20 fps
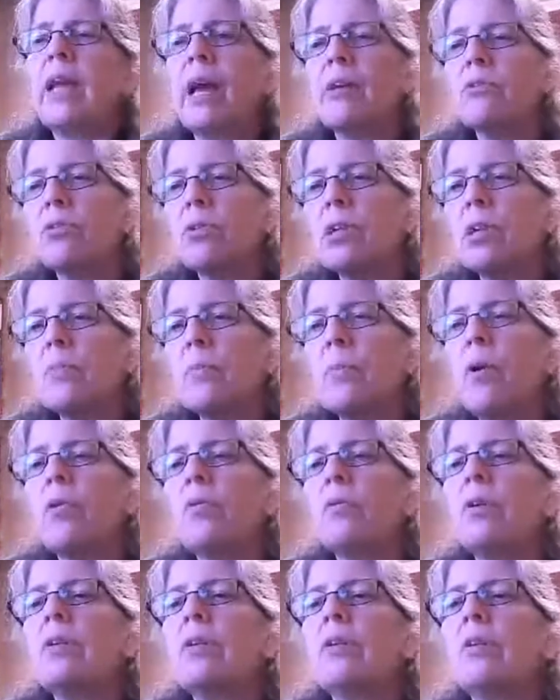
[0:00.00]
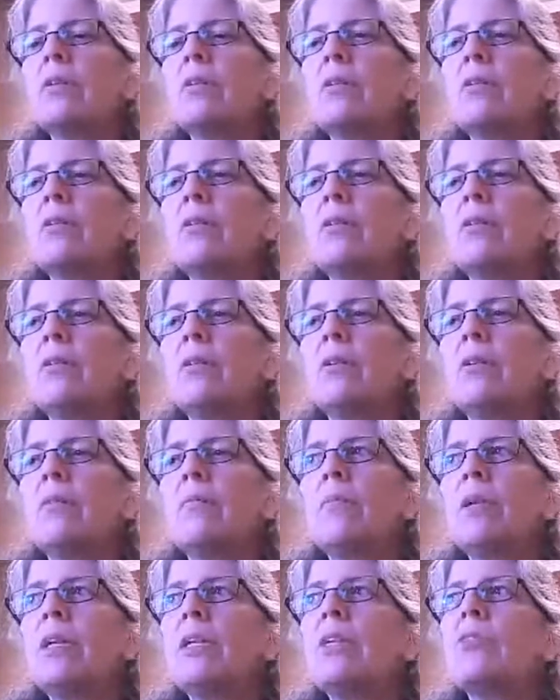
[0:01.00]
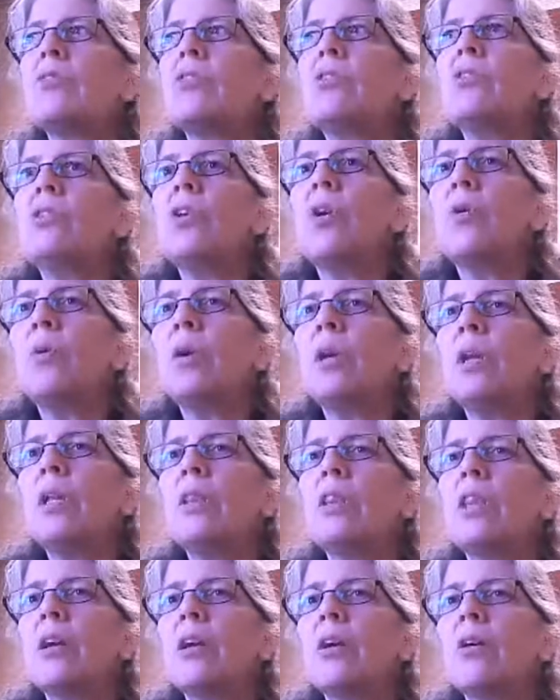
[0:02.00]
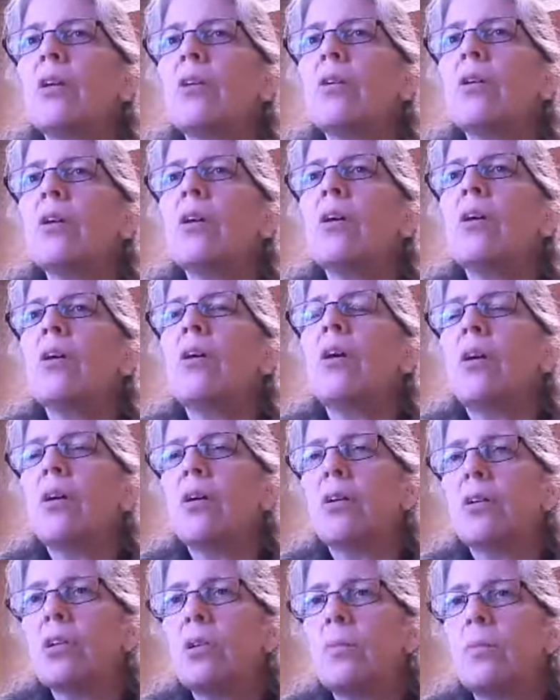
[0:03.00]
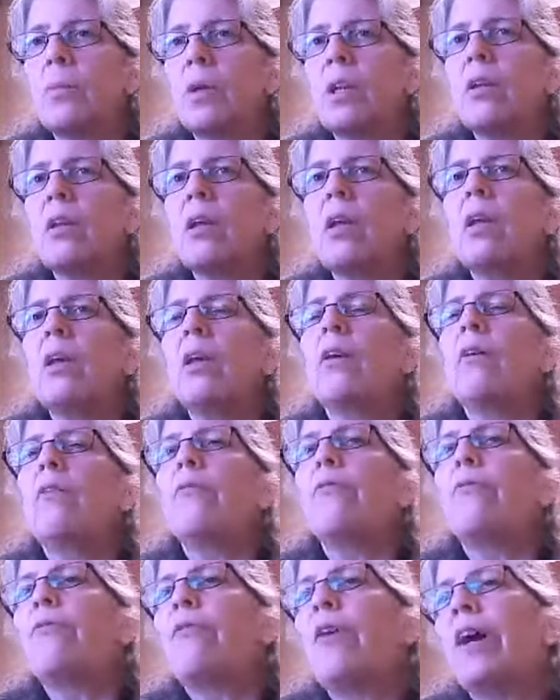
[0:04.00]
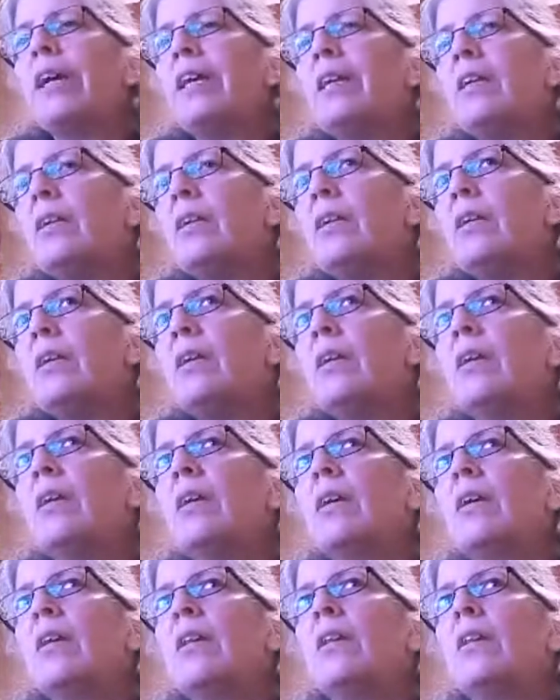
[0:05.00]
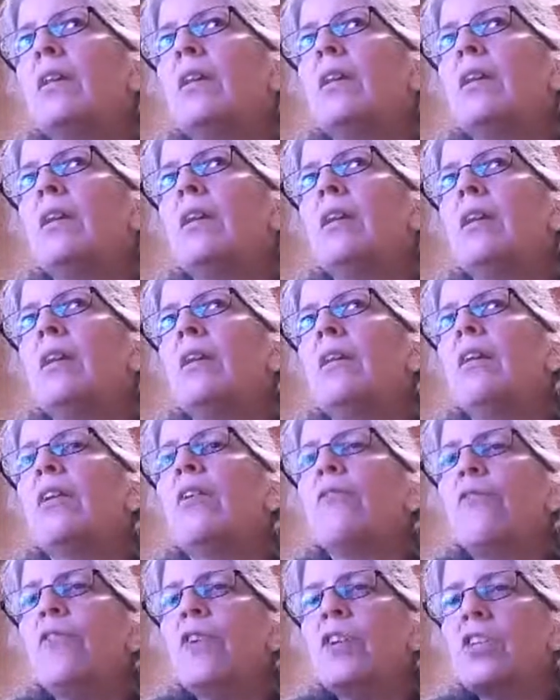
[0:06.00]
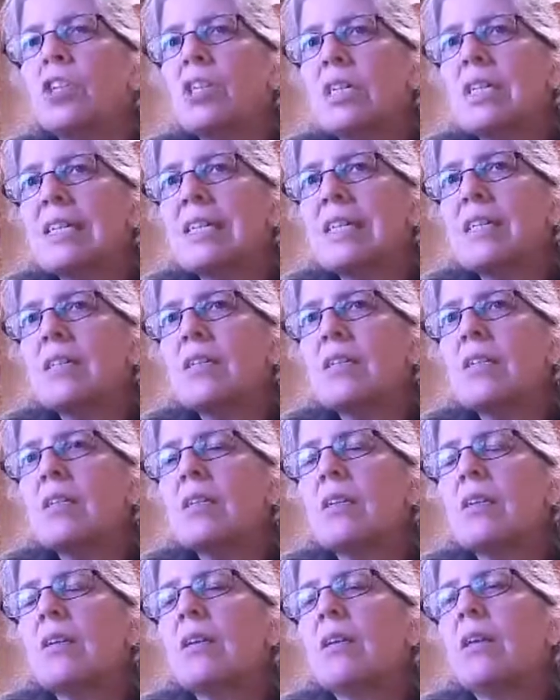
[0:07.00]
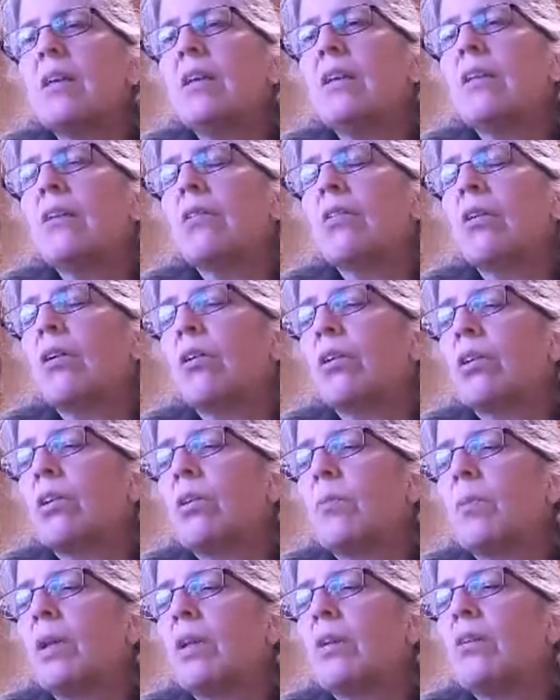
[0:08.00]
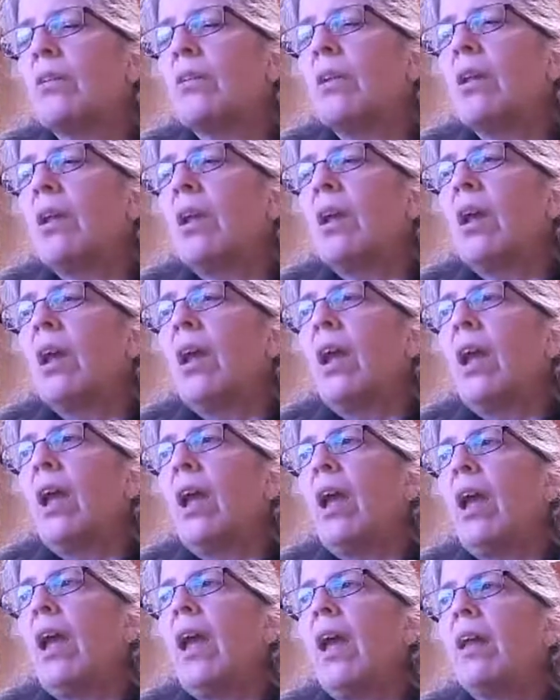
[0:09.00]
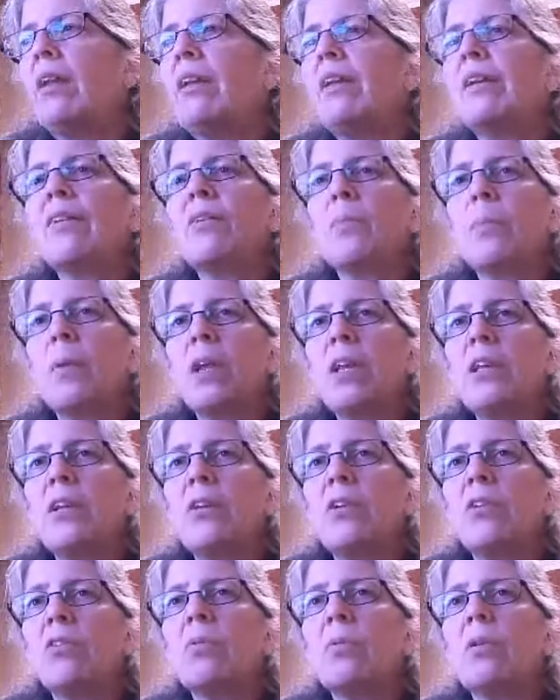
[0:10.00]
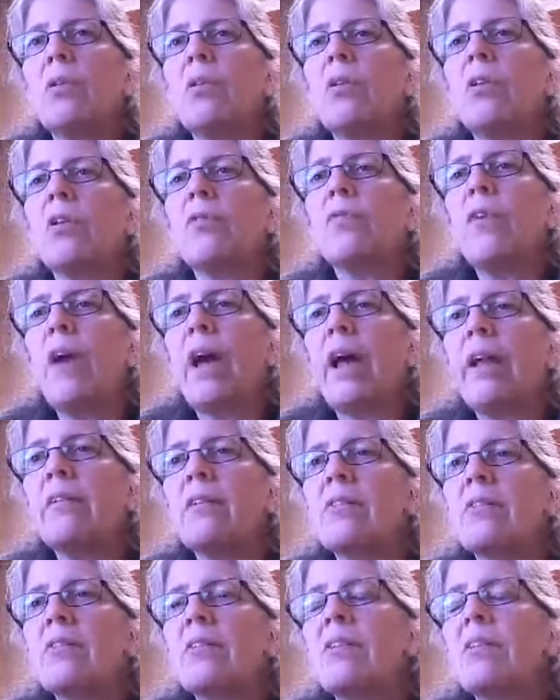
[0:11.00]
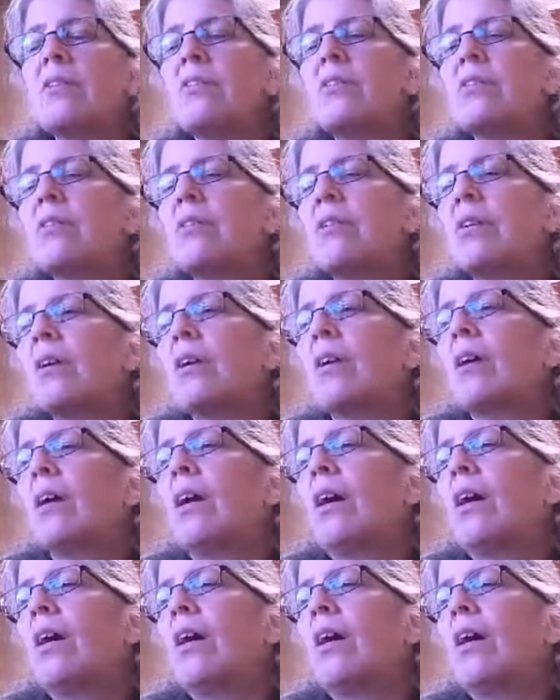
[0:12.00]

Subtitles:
And countering an opponent means knowing their argument, finding the deficiencies in their argument, and explaining those, whether they're fallacies,